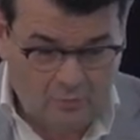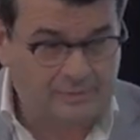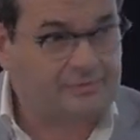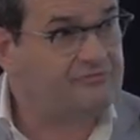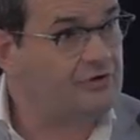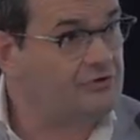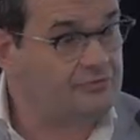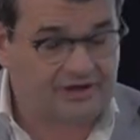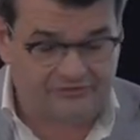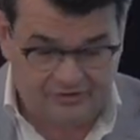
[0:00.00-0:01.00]
We'd prefer to do
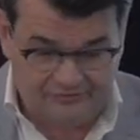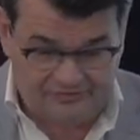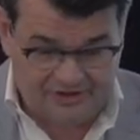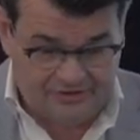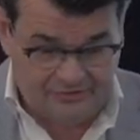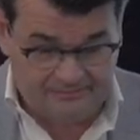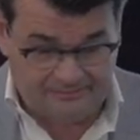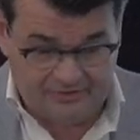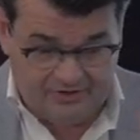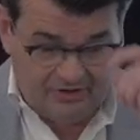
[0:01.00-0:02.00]
it ourselves, thank you.
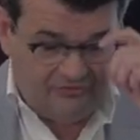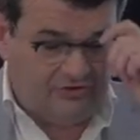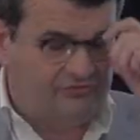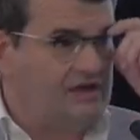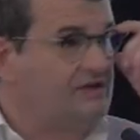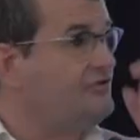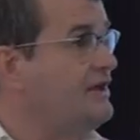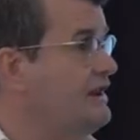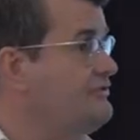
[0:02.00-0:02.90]
So, text and